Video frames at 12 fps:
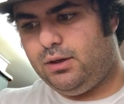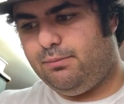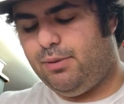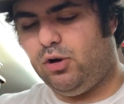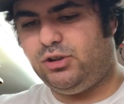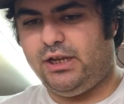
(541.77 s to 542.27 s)

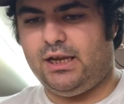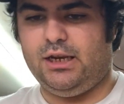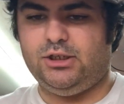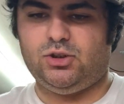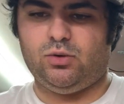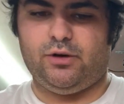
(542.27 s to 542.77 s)
posting
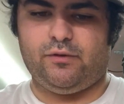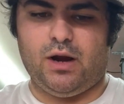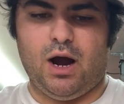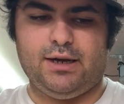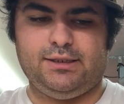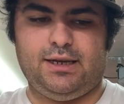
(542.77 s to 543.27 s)
any sort of
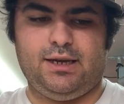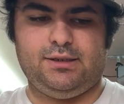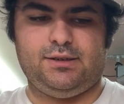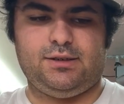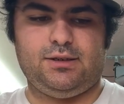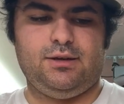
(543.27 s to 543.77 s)

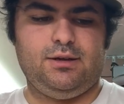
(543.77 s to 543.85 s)
content,